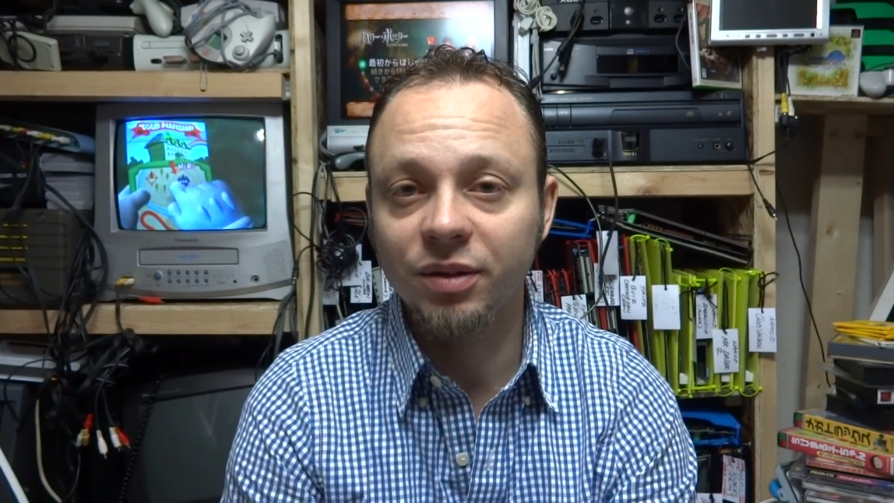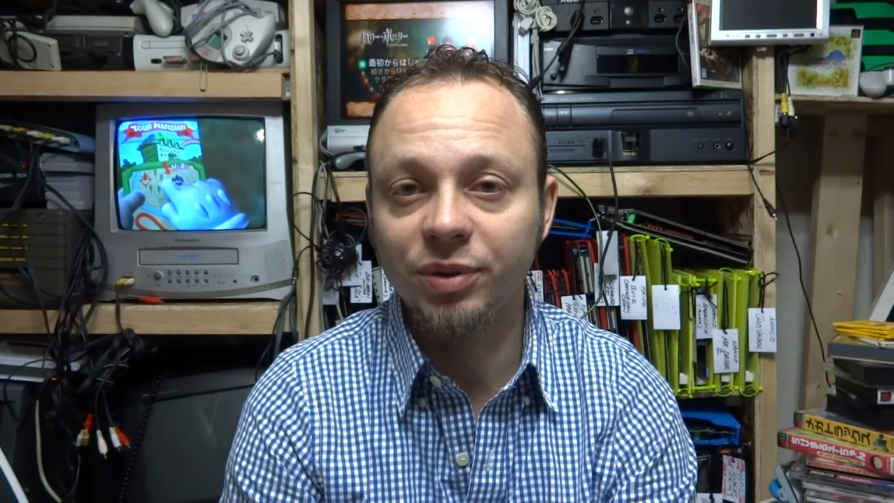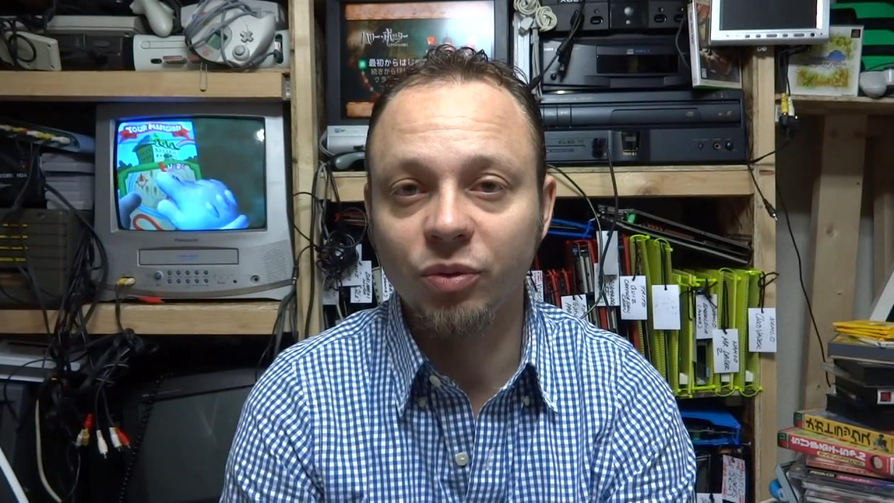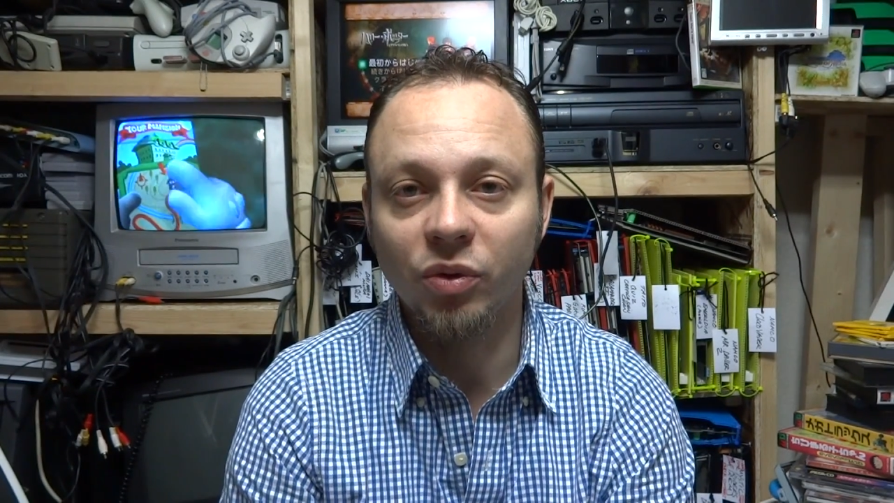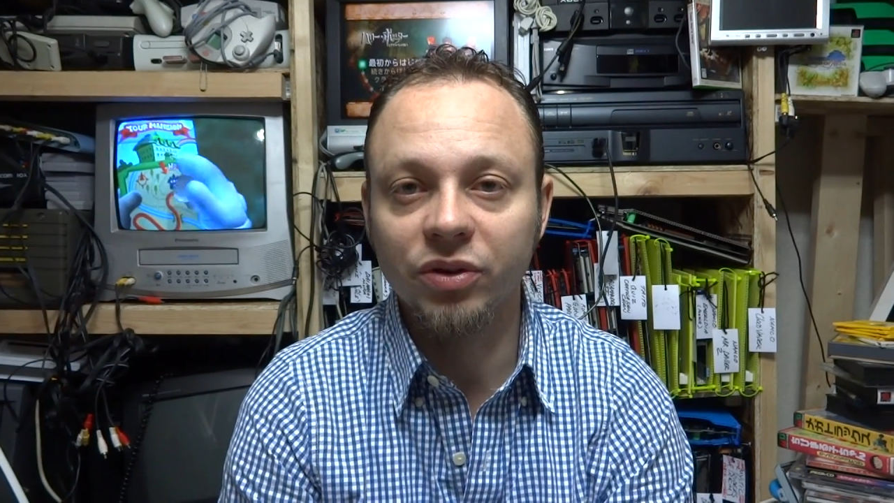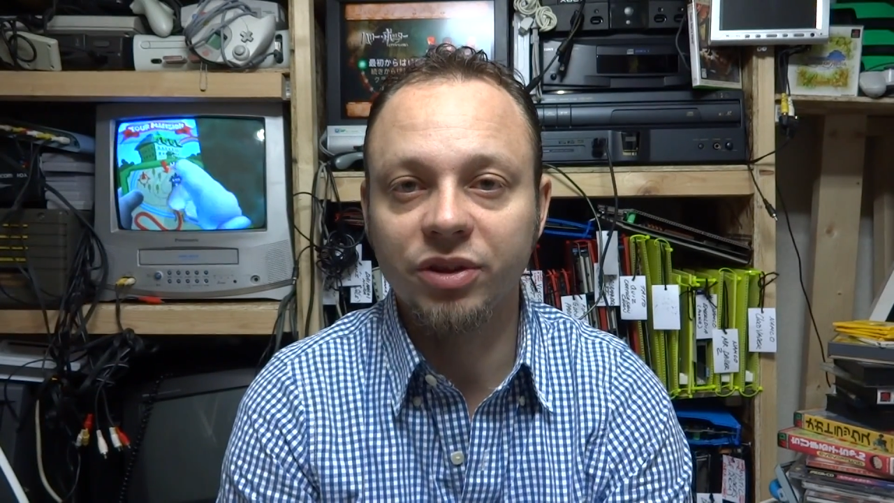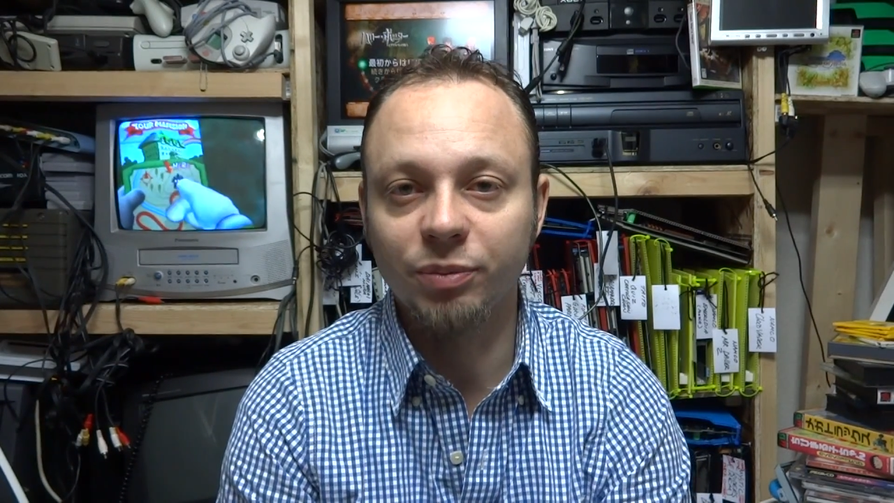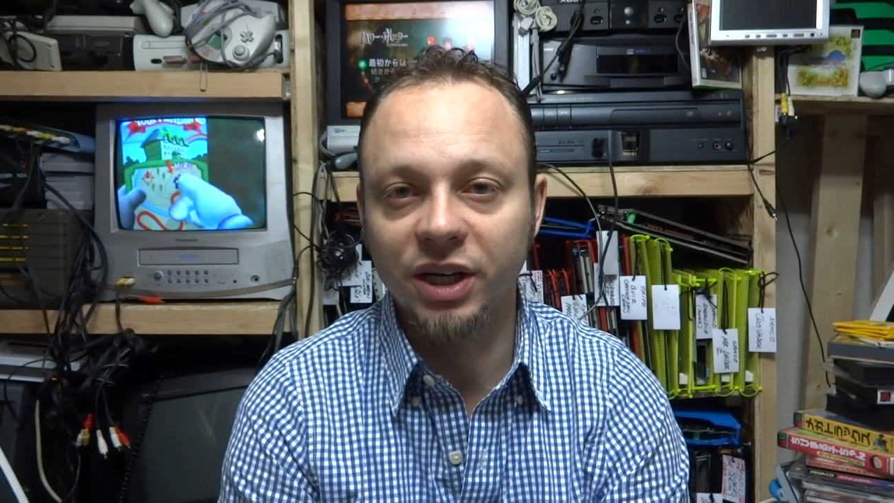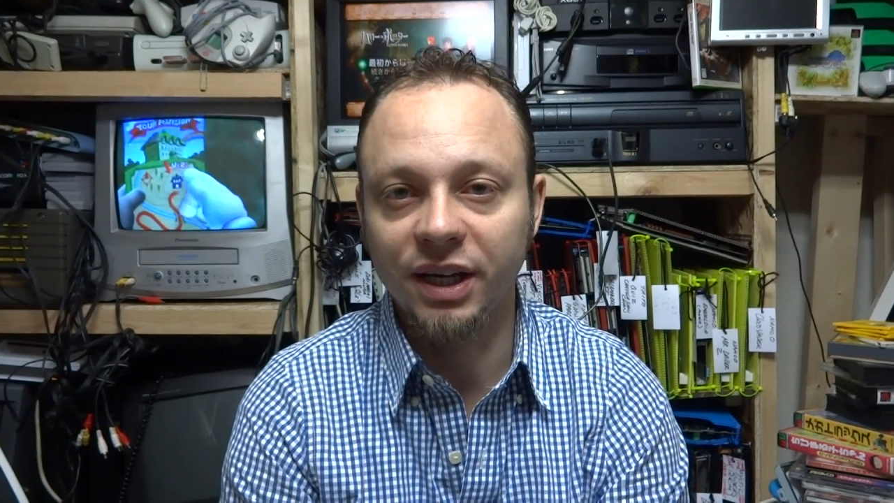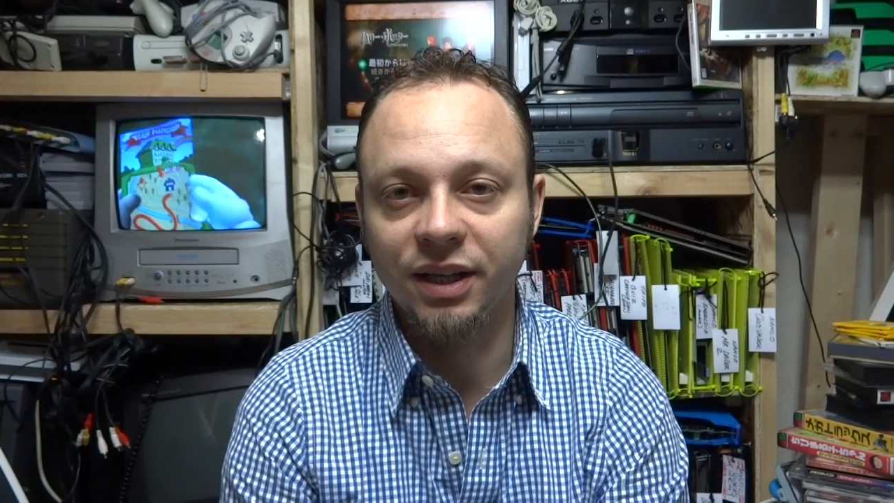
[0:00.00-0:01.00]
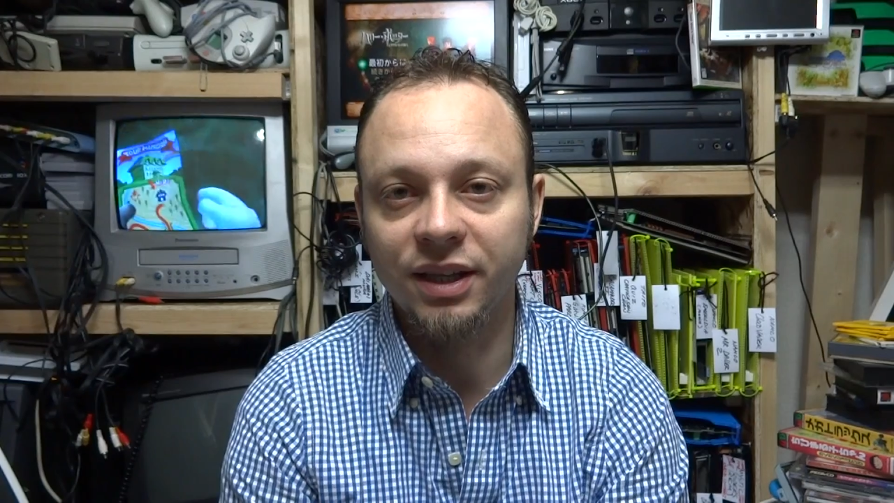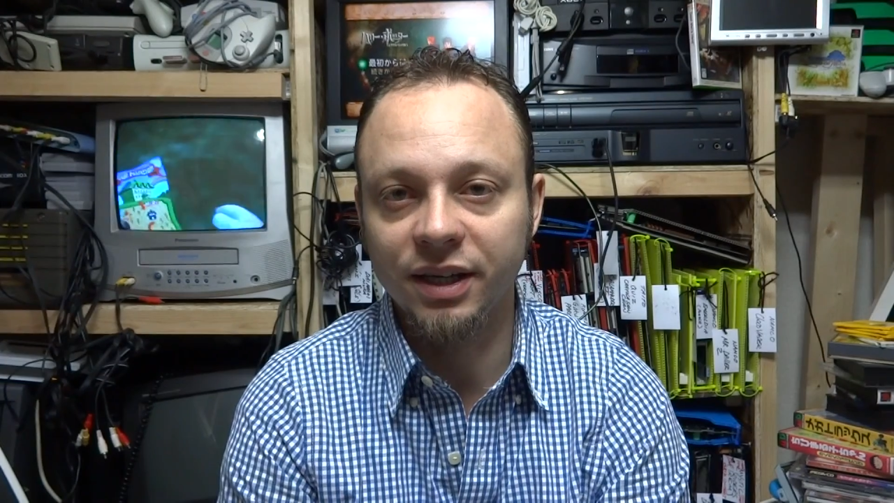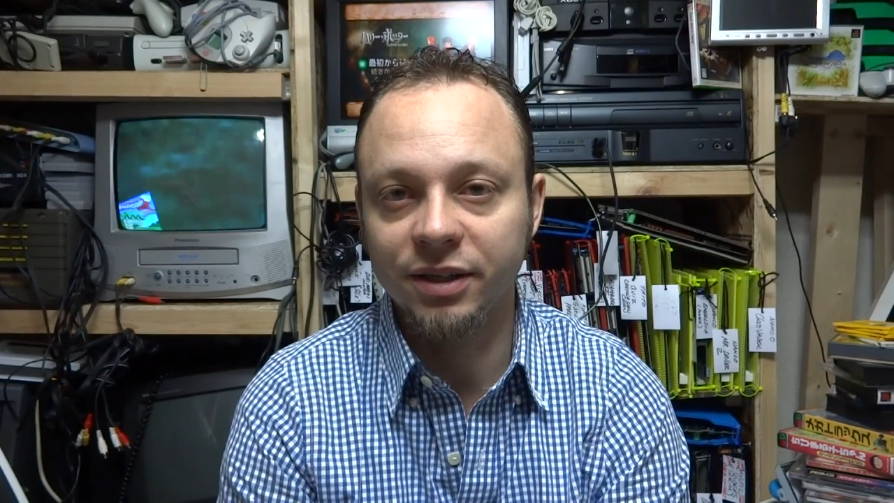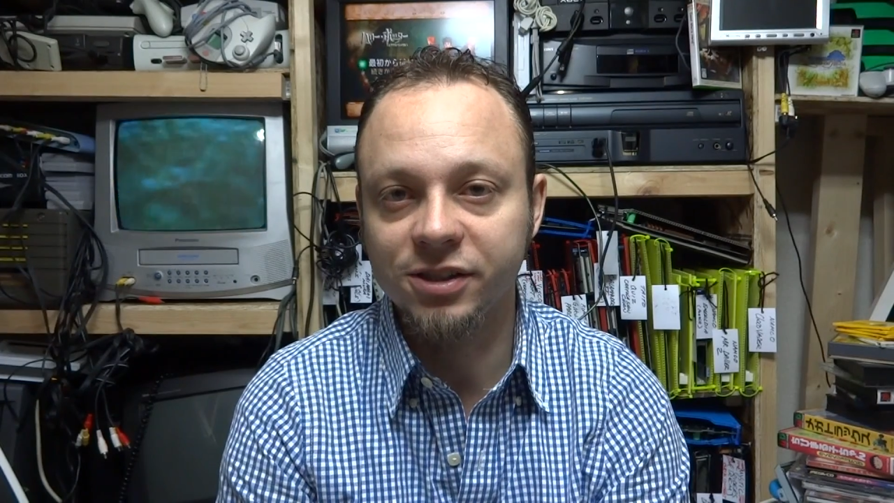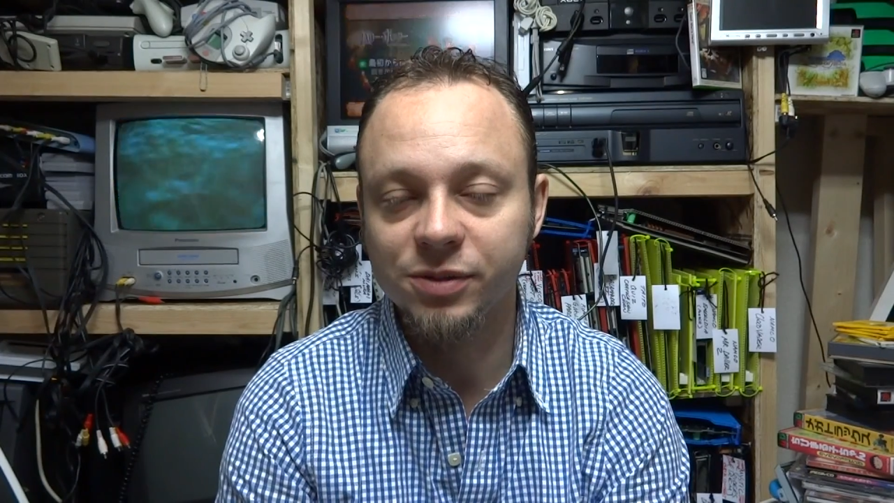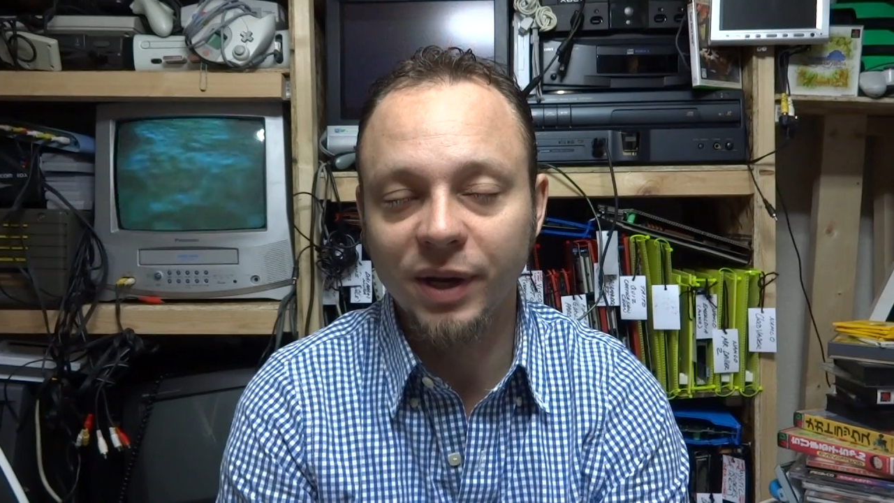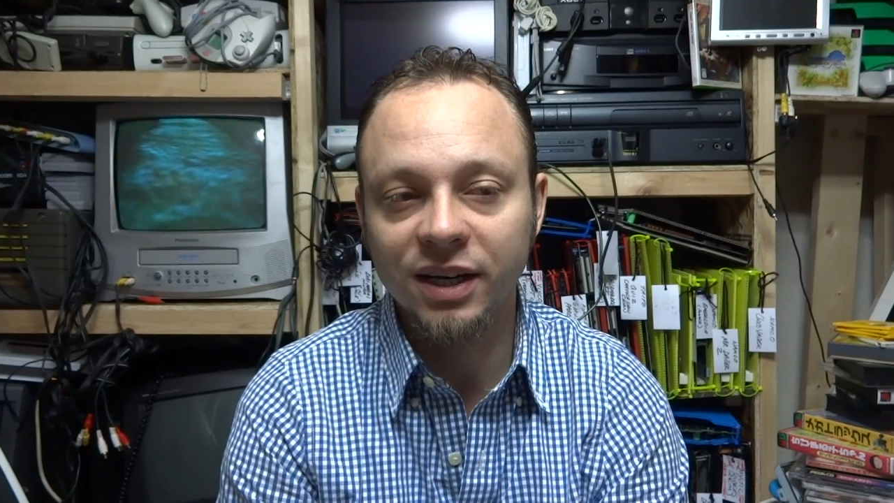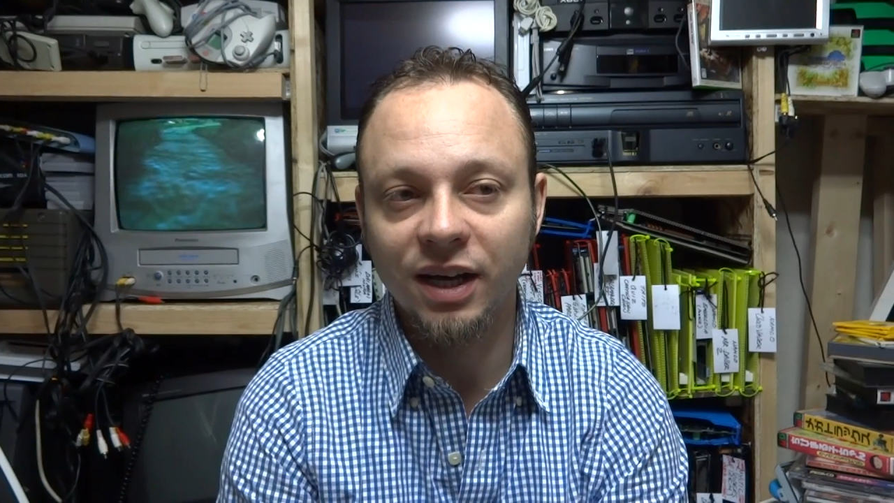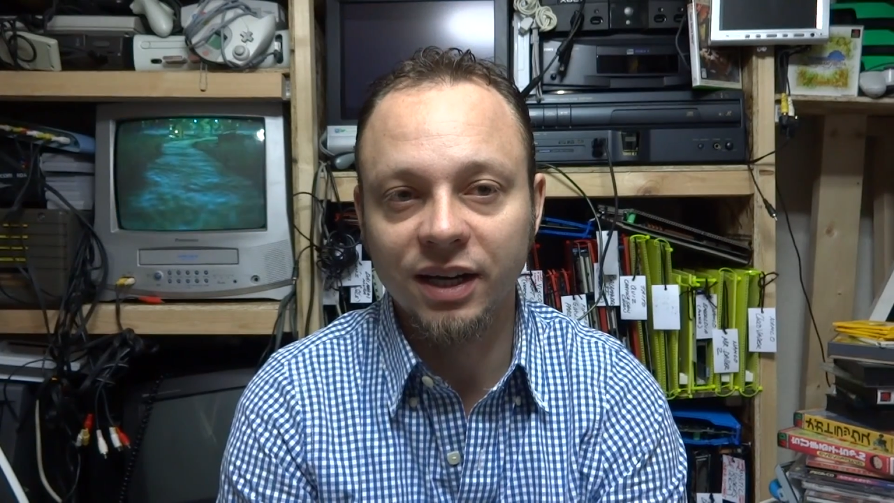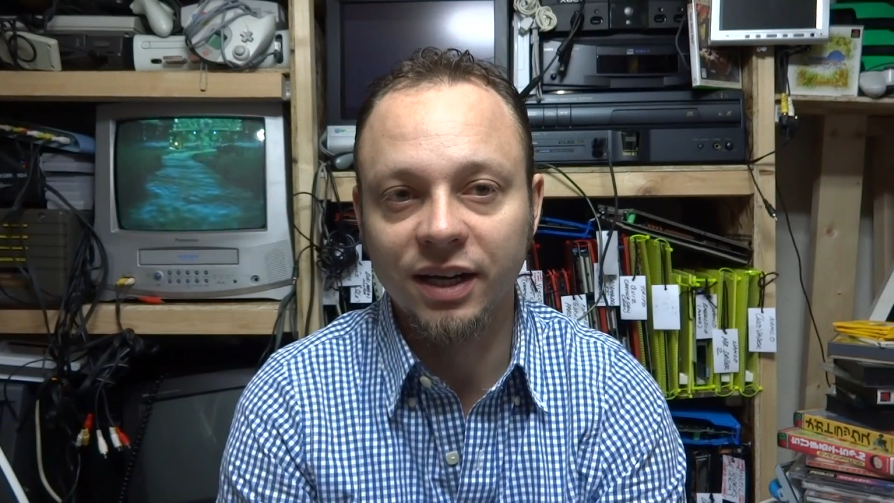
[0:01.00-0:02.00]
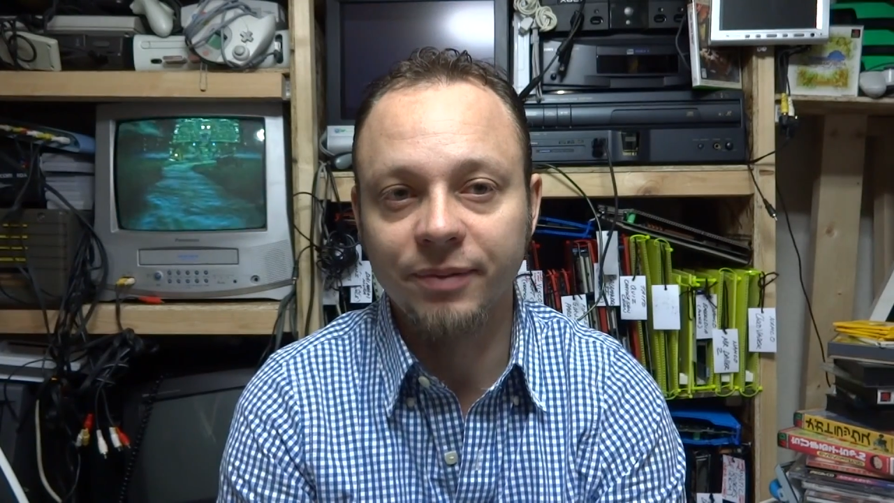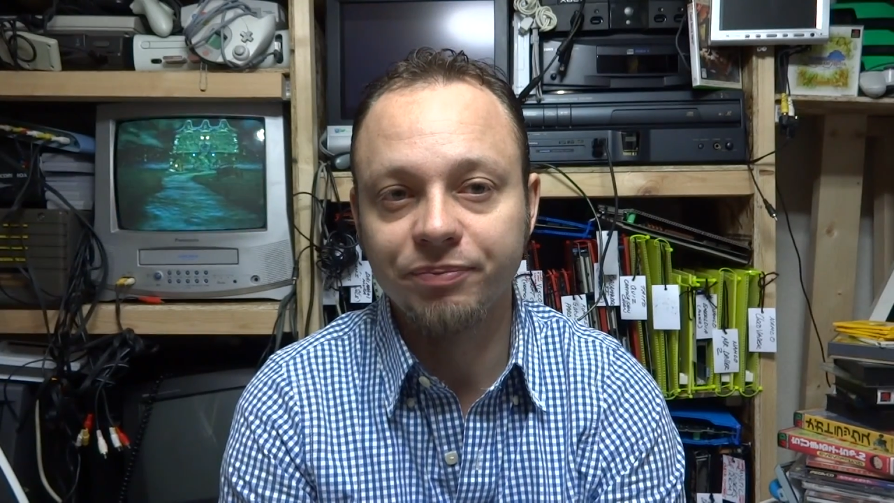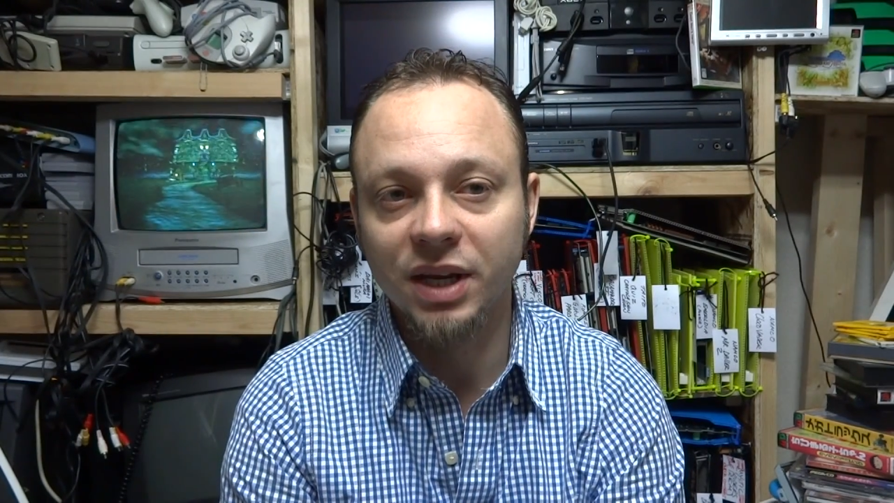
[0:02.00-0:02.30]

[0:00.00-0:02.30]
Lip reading: be worth the money that you spend on it.